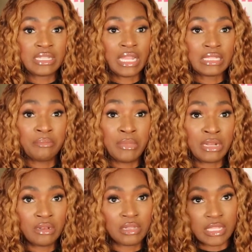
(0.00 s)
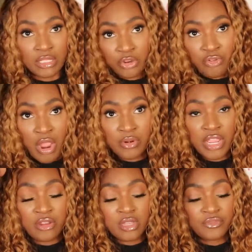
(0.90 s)
like the middle, like the crown
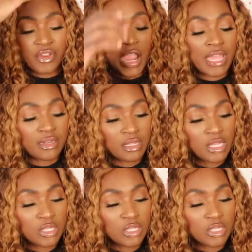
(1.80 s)
area of your head.